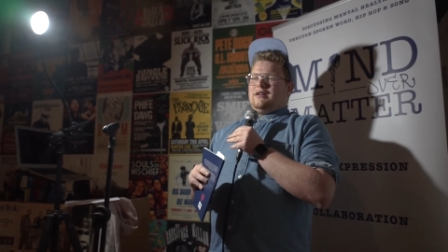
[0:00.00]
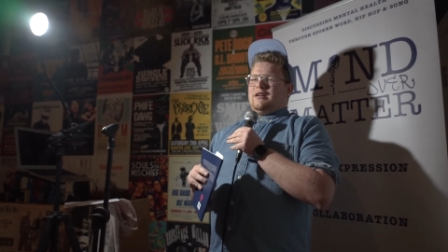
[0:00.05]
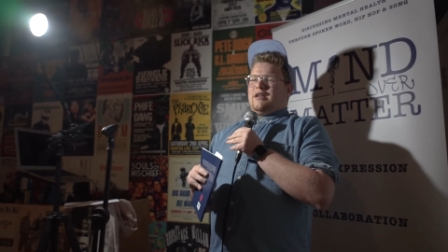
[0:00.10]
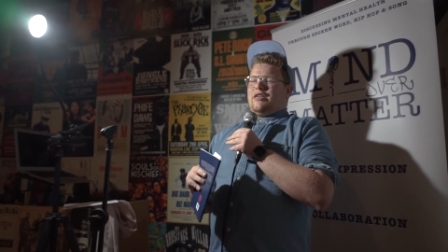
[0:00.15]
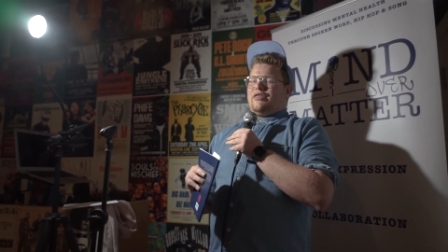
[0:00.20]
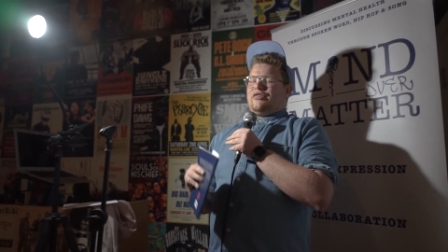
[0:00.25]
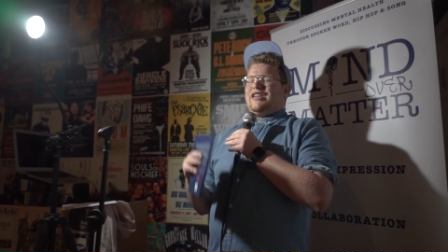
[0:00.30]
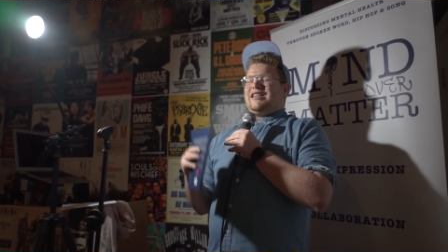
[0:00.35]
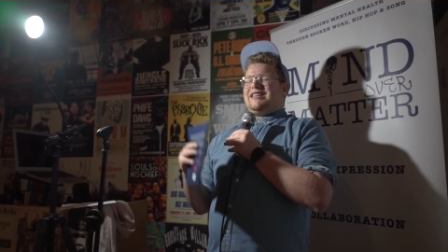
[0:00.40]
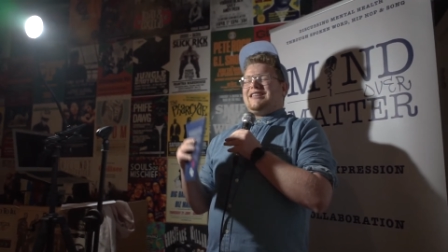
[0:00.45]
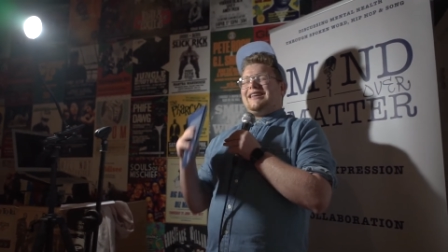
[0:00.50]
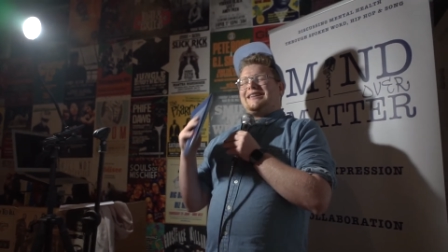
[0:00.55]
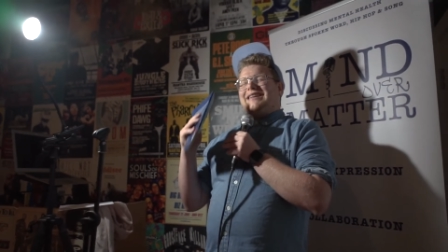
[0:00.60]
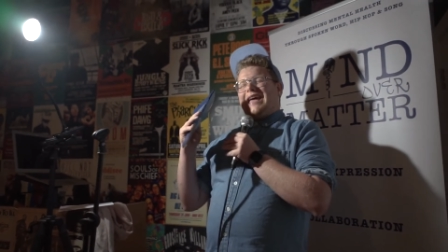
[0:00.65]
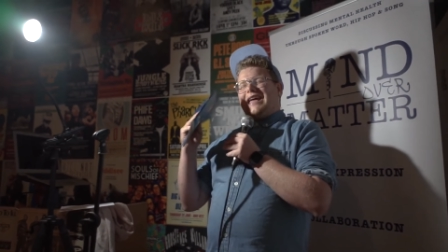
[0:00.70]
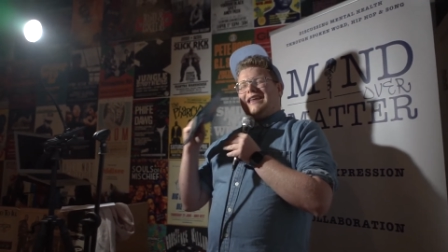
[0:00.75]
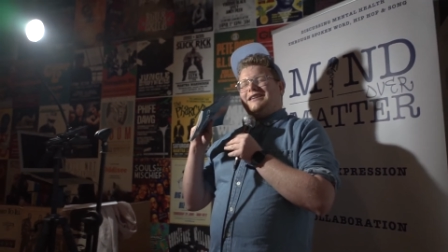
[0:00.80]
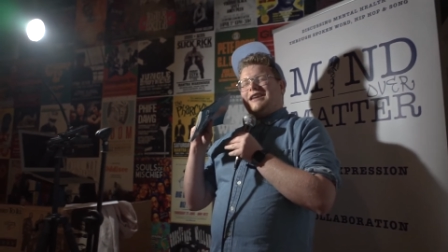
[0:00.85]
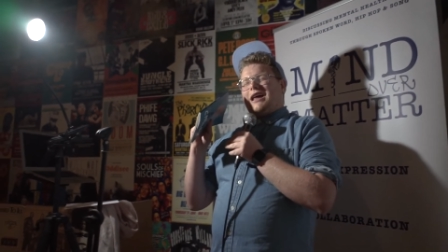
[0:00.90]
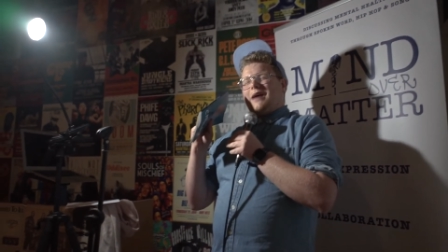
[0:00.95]
Think
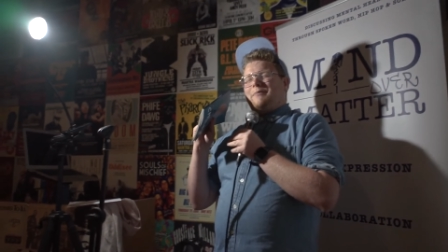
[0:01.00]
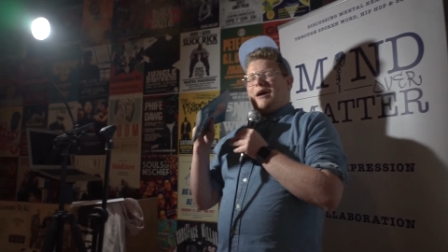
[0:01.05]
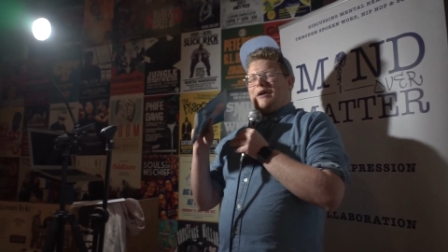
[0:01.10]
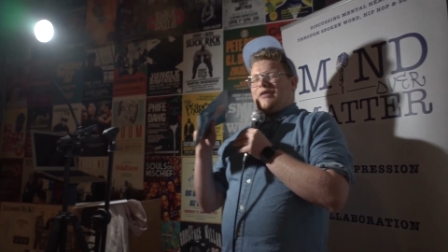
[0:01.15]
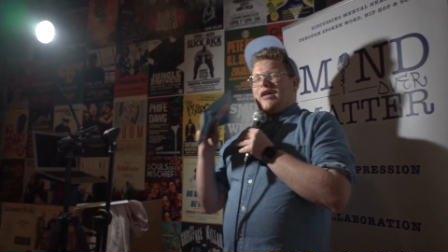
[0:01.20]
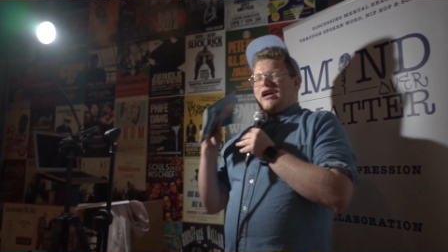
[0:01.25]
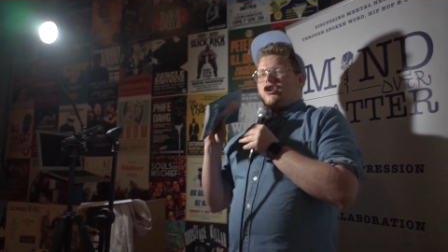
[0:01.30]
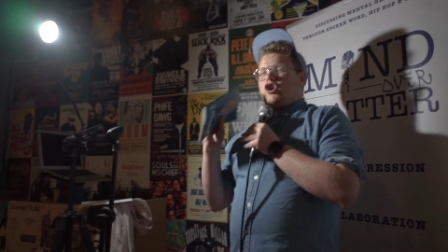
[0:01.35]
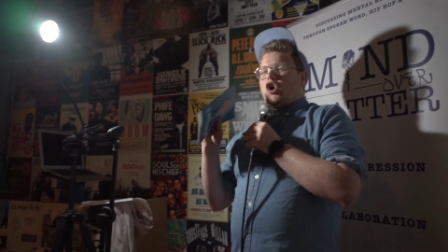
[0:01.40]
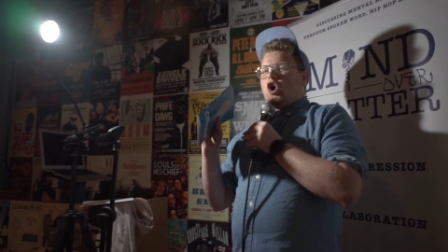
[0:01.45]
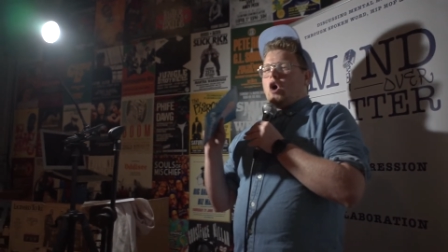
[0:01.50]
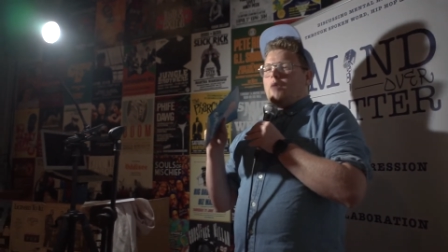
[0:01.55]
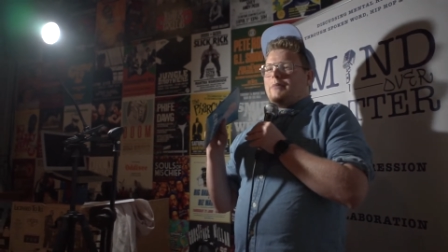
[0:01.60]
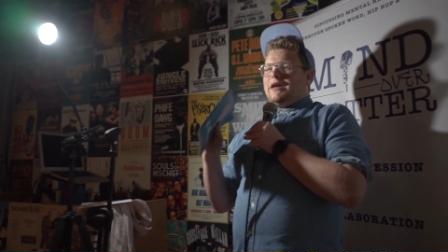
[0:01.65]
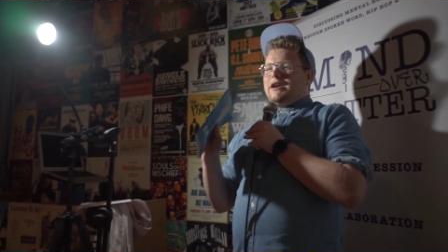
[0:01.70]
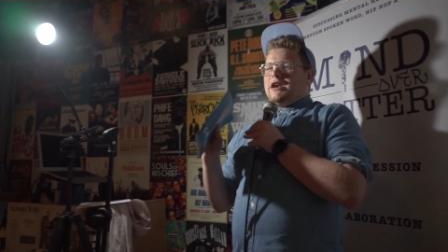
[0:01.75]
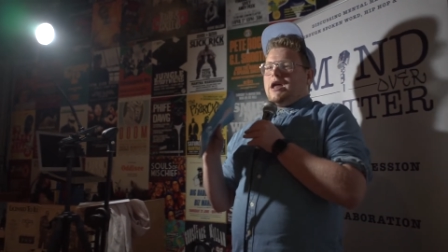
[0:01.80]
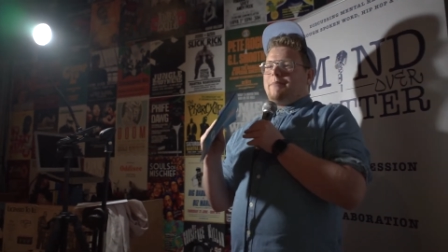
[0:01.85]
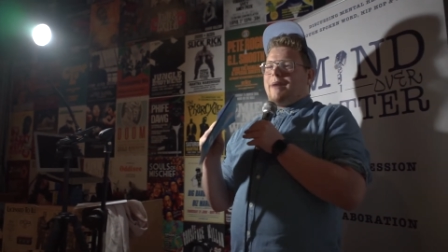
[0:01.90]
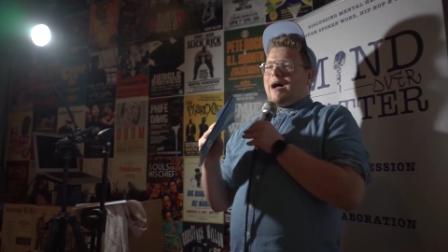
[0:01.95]
again about that
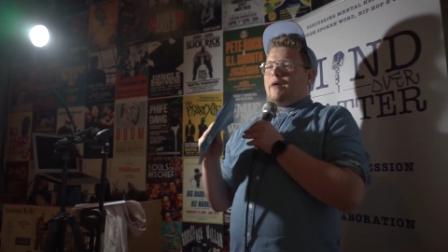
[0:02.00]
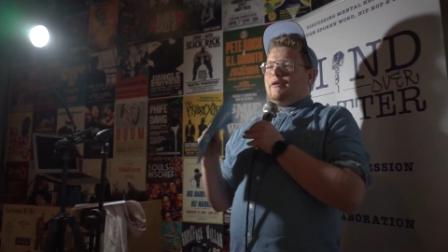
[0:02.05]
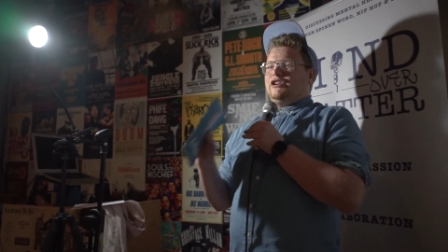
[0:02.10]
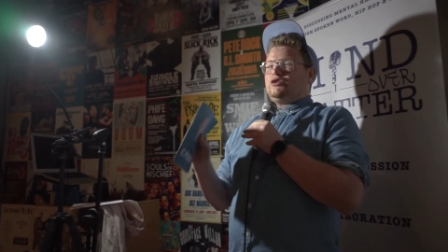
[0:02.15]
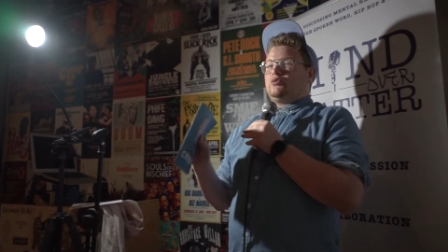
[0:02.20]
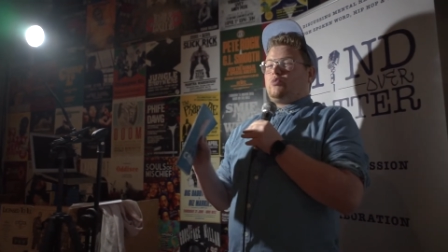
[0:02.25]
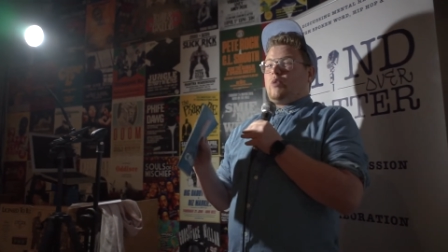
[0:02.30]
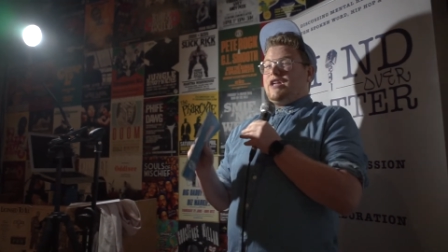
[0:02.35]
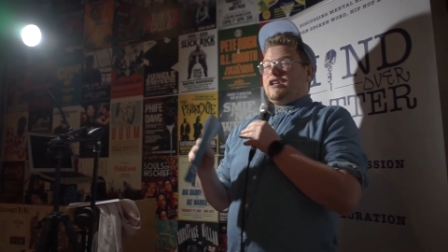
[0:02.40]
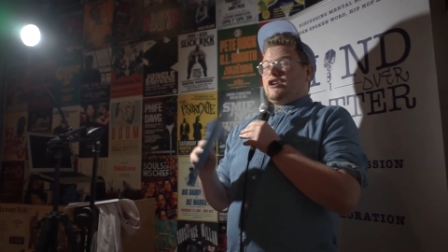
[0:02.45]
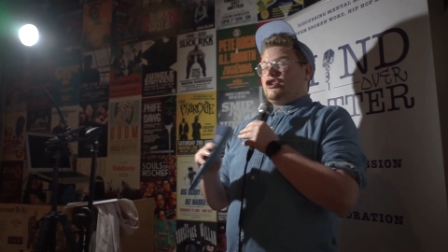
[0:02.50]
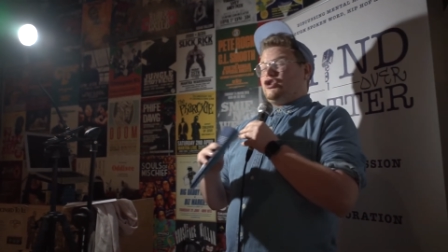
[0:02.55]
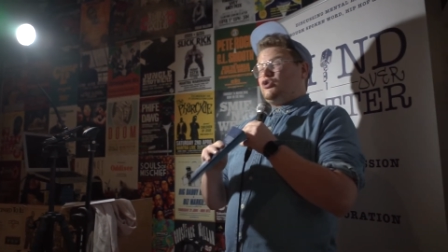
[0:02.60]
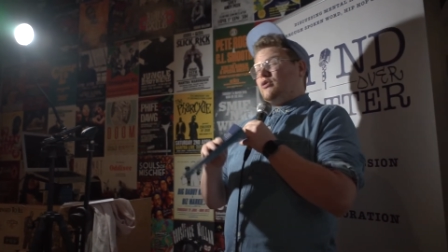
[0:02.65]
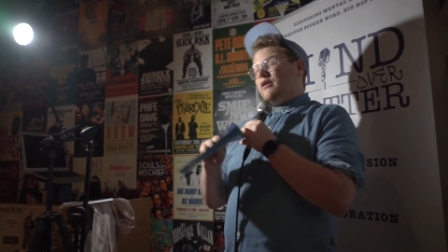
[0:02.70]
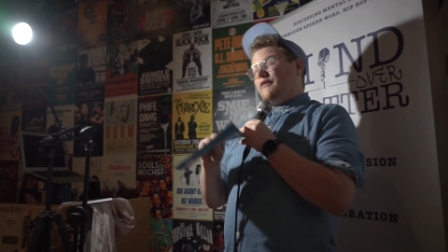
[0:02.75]
comment about his weight because you